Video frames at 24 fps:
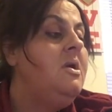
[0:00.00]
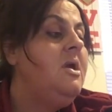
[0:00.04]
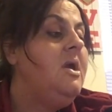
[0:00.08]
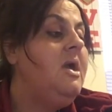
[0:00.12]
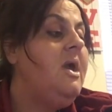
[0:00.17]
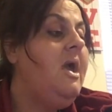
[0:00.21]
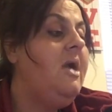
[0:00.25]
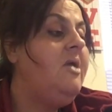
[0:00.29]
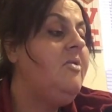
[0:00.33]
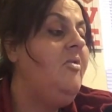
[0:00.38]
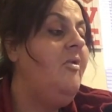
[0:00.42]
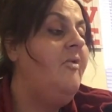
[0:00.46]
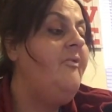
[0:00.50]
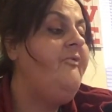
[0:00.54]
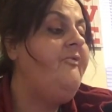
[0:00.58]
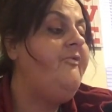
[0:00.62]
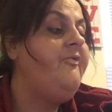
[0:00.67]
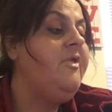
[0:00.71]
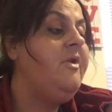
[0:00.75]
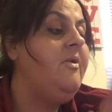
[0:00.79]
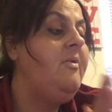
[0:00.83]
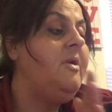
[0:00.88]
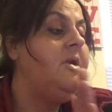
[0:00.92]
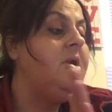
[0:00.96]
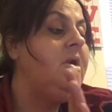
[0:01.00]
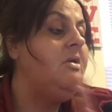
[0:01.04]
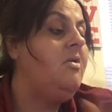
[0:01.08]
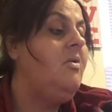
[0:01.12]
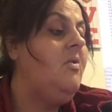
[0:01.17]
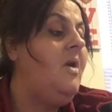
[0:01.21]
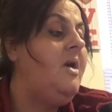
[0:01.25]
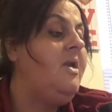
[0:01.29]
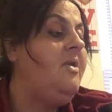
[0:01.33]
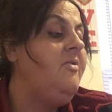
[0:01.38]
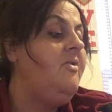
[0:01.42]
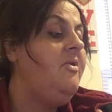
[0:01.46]
And hopefully we can
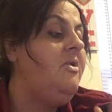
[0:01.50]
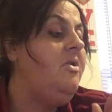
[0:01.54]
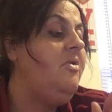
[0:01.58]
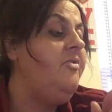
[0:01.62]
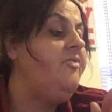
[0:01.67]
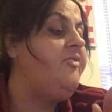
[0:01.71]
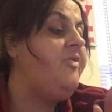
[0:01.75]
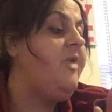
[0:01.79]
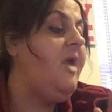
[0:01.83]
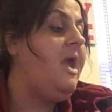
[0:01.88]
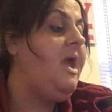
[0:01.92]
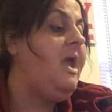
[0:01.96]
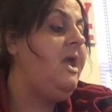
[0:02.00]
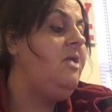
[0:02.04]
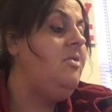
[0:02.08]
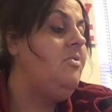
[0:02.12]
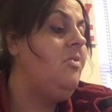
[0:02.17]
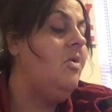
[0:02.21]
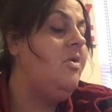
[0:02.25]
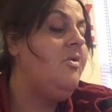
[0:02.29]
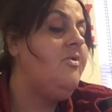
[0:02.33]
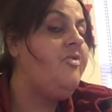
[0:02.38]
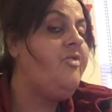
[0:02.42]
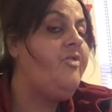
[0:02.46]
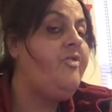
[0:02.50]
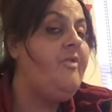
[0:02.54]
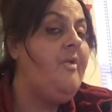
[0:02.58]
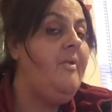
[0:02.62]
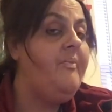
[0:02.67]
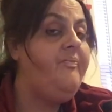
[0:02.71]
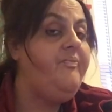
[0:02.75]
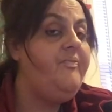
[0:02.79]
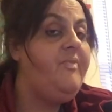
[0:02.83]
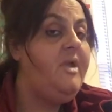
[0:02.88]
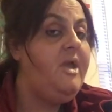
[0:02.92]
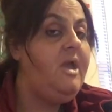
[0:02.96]
go on a little date or
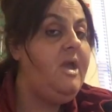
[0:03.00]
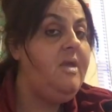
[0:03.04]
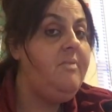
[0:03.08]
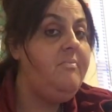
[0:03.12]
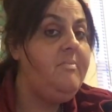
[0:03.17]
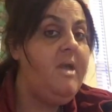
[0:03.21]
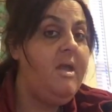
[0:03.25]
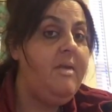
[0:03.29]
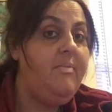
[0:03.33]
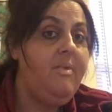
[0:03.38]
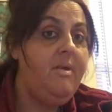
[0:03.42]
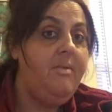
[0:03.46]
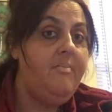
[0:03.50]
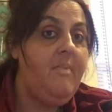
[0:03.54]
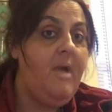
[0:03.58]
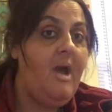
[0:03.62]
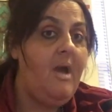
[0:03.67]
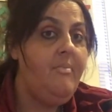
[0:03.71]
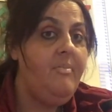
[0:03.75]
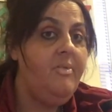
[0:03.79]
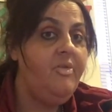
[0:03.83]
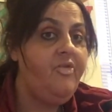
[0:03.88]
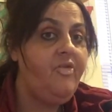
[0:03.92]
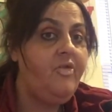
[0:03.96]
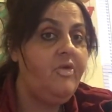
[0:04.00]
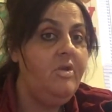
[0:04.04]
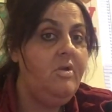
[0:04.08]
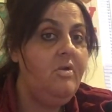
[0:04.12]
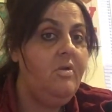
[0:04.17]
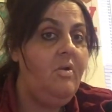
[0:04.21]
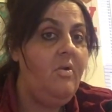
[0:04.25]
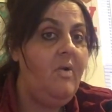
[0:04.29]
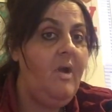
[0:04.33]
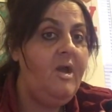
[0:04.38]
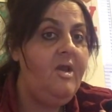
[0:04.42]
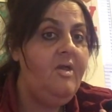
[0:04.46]
something. Maybe Mama's going to
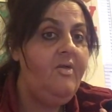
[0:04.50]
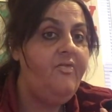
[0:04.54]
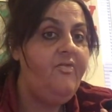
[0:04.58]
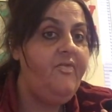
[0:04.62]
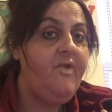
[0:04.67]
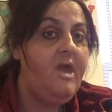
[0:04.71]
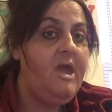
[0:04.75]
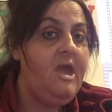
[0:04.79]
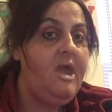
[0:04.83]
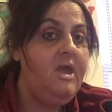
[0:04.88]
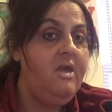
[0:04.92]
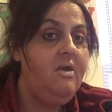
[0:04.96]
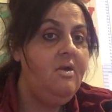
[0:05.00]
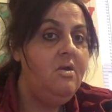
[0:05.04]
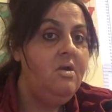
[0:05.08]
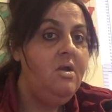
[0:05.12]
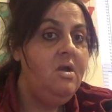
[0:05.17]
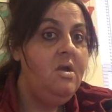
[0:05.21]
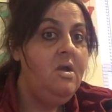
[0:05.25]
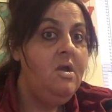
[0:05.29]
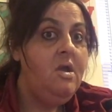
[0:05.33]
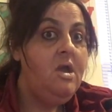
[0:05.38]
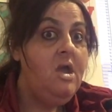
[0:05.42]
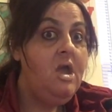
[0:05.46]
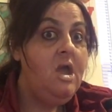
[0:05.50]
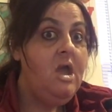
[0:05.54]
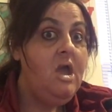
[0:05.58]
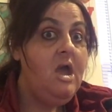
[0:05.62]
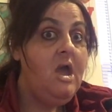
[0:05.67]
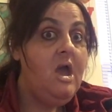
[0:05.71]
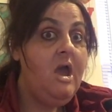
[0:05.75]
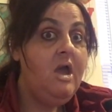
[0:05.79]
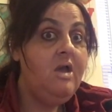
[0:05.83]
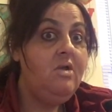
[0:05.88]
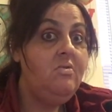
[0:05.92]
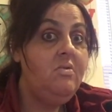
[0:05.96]
go on a date.
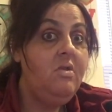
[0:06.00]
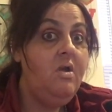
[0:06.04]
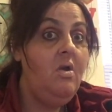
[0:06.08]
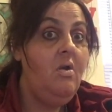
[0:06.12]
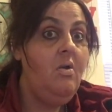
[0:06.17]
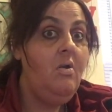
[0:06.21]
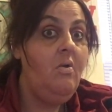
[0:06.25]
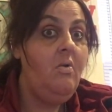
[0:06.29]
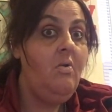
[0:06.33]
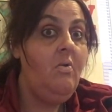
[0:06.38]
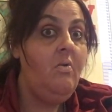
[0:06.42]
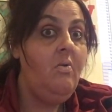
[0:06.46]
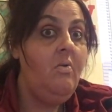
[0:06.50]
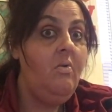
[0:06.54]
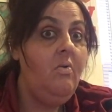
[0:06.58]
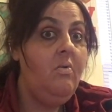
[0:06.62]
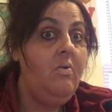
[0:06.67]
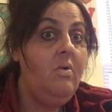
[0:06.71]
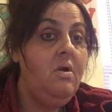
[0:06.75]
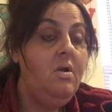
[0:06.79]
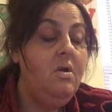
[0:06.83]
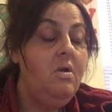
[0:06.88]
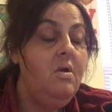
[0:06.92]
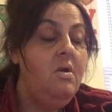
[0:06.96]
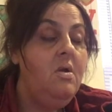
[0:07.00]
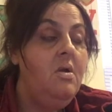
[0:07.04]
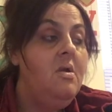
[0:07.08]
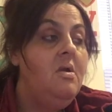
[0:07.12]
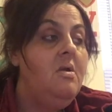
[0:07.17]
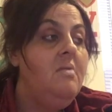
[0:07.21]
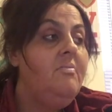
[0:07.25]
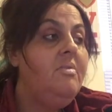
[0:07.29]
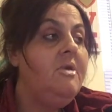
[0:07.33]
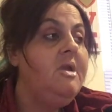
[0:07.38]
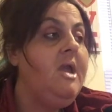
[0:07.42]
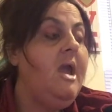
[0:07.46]
I don't know.
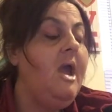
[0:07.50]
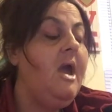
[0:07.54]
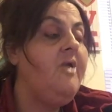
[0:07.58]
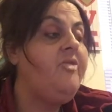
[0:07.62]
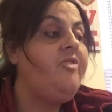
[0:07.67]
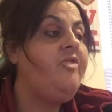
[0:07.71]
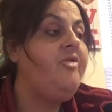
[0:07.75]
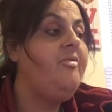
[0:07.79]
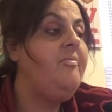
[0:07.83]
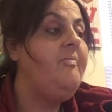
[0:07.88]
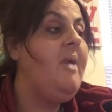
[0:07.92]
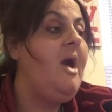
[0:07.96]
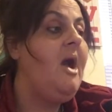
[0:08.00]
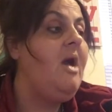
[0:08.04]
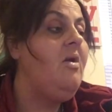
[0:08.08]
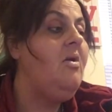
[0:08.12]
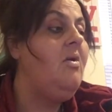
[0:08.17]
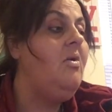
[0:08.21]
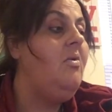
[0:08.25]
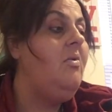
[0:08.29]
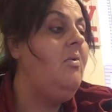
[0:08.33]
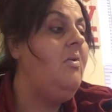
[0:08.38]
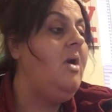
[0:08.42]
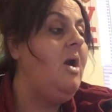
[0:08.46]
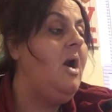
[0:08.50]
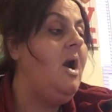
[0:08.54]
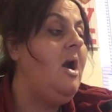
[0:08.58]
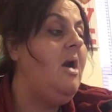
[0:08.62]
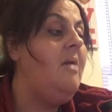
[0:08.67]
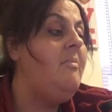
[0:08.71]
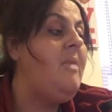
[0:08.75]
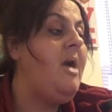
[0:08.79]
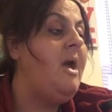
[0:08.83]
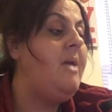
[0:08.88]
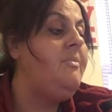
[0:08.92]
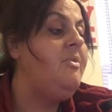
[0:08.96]
But yeah, tomorrow
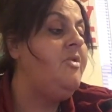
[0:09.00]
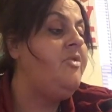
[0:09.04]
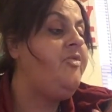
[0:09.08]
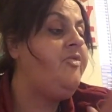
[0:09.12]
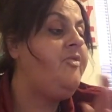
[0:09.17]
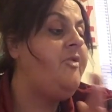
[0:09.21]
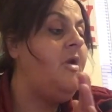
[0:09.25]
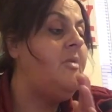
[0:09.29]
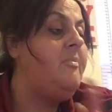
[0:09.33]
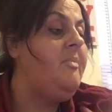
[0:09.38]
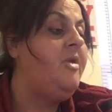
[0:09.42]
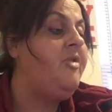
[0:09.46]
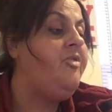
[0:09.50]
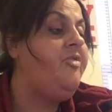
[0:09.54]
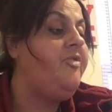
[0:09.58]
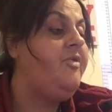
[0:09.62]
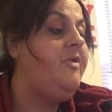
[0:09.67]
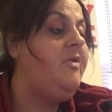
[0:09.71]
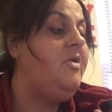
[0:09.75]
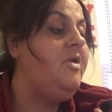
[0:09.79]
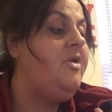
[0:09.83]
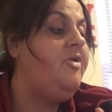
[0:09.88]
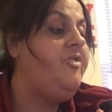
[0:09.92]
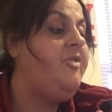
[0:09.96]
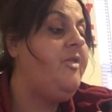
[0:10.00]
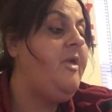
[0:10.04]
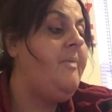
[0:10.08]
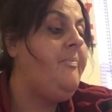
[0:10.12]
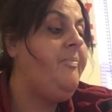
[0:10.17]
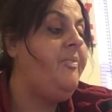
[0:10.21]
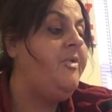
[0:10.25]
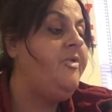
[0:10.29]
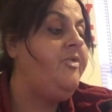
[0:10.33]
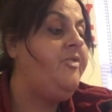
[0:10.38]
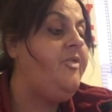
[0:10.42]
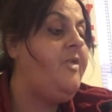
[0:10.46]
um, I'm going to start my series
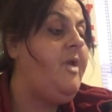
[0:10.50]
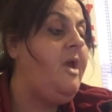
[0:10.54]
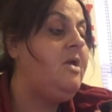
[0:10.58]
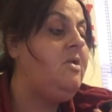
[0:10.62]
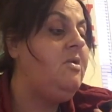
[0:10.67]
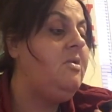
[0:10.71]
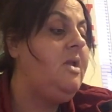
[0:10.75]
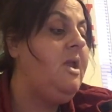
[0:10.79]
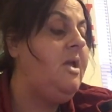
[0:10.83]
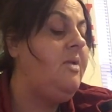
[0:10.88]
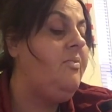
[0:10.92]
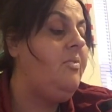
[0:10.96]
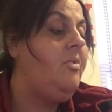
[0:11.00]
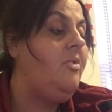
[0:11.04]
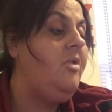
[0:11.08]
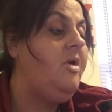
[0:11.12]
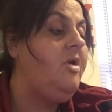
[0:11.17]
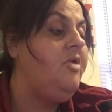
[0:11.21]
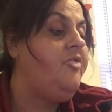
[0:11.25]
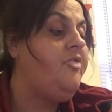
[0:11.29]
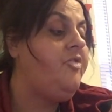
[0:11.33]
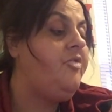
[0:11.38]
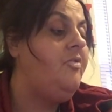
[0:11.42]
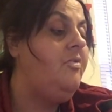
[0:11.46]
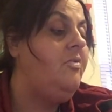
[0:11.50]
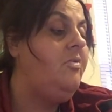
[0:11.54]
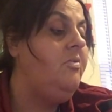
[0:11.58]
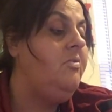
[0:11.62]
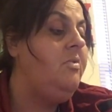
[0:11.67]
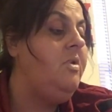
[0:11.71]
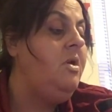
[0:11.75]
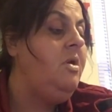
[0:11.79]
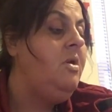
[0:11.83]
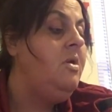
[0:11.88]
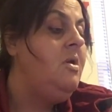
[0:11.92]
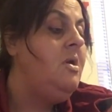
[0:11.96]
Sampling Saturday really
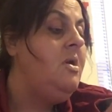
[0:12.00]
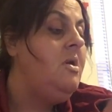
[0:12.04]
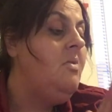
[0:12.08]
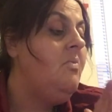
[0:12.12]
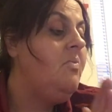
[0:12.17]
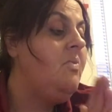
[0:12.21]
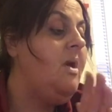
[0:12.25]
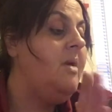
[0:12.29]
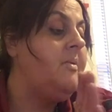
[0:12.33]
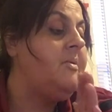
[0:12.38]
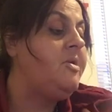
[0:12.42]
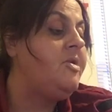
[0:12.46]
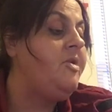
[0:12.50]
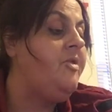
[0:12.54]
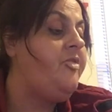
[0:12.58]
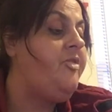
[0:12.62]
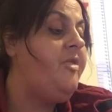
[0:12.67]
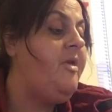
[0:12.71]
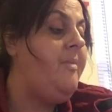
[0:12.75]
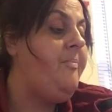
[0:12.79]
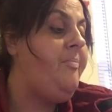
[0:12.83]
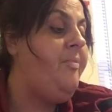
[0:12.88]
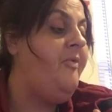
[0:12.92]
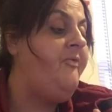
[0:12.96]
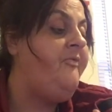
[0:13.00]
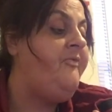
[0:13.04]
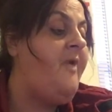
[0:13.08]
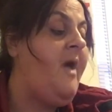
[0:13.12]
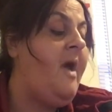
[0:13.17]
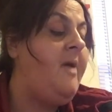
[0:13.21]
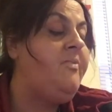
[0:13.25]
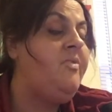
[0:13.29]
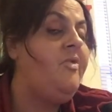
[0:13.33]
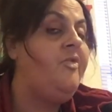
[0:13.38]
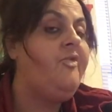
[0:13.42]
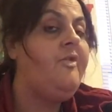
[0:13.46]
soon where I'm going to sample
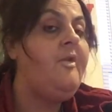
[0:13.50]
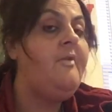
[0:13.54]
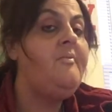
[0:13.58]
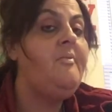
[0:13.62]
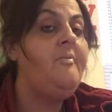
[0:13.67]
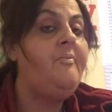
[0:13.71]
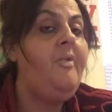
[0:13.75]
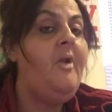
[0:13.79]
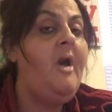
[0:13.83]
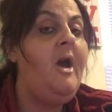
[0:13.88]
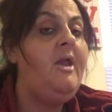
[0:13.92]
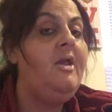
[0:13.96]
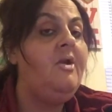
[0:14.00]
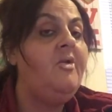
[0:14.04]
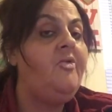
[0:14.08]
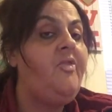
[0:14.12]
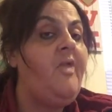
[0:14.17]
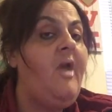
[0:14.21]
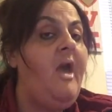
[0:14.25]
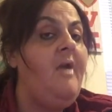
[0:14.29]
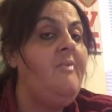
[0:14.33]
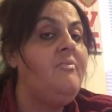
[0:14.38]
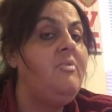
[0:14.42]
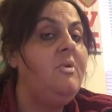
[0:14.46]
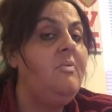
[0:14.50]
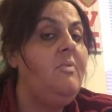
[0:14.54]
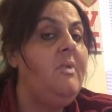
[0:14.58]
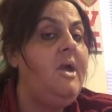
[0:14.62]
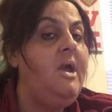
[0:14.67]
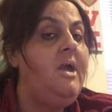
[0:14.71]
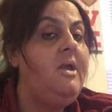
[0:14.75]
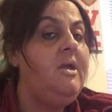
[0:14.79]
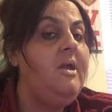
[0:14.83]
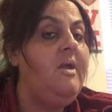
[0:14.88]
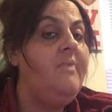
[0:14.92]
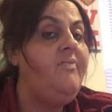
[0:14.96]
five to seven products every
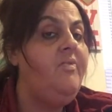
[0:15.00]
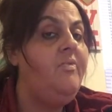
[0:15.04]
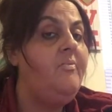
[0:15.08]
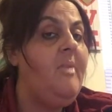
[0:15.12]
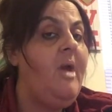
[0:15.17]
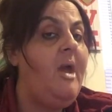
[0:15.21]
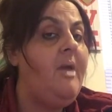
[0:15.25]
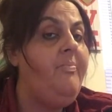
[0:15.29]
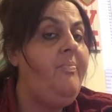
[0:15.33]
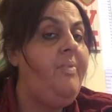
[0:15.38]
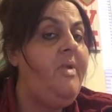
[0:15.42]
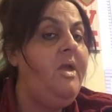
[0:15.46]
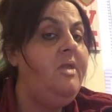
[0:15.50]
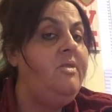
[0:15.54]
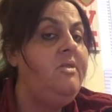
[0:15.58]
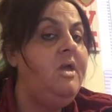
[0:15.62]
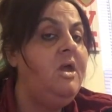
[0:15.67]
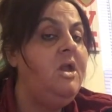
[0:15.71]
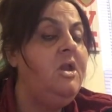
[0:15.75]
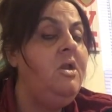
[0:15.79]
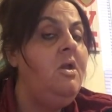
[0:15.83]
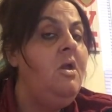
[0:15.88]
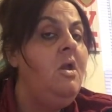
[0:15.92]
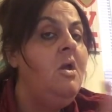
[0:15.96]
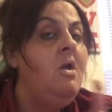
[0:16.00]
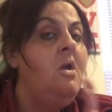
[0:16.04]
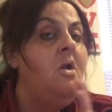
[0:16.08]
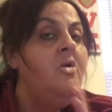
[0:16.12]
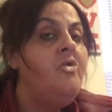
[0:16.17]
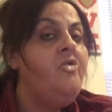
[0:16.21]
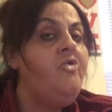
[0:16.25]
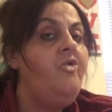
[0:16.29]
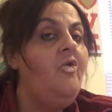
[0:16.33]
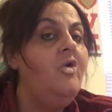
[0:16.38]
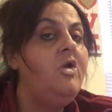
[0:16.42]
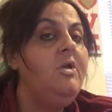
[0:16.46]
week, give you my opinion,
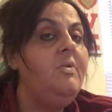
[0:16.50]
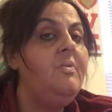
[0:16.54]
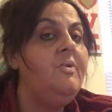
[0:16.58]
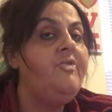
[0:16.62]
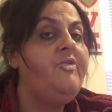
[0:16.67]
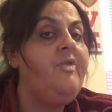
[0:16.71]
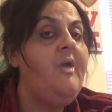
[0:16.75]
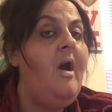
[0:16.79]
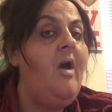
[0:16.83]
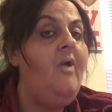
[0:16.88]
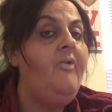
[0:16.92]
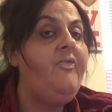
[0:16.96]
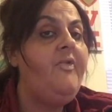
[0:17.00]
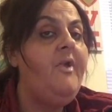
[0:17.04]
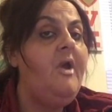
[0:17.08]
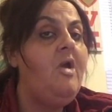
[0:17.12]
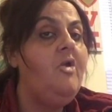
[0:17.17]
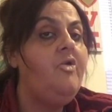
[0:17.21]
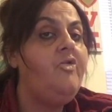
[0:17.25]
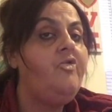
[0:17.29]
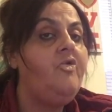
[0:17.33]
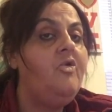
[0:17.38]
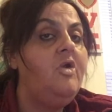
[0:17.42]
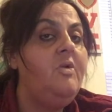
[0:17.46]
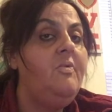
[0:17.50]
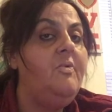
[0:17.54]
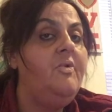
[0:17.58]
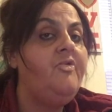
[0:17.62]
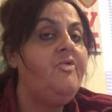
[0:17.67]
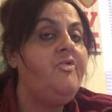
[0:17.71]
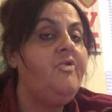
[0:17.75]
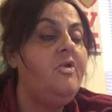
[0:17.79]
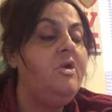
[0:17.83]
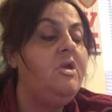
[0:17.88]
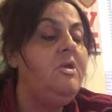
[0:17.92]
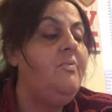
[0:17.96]
show you what's out there, show you what's
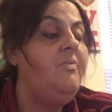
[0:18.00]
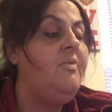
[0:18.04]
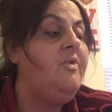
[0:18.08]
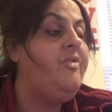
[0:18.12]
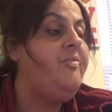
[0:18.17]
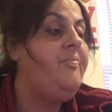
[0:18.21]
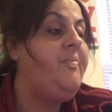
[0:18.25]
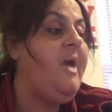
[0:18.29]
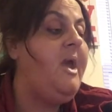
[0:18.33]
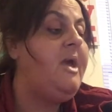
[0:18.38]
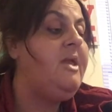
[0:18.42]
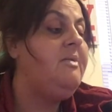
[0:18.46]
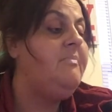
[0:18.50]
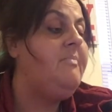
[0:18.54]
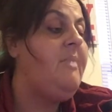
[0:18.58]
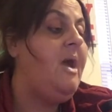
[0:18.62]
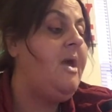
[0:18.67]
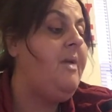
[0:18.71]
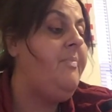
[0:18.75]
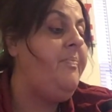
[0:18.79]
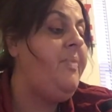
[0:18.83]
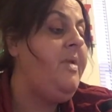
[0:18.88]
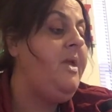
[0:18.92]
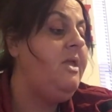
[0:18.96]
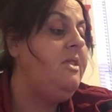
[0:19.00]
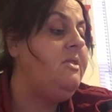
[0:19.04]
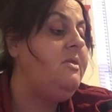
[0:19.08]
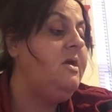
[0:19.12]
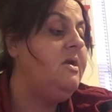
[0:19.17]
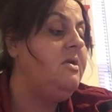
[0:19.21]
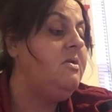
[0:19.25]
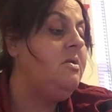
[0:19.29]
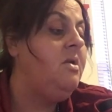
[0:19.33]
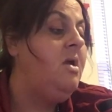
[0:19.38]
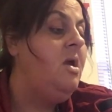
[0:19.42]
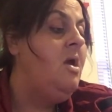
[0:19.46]
good and what's bad in my
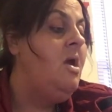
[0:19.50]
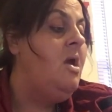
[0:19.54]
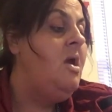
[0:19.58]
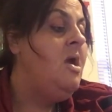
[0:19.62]
opinion.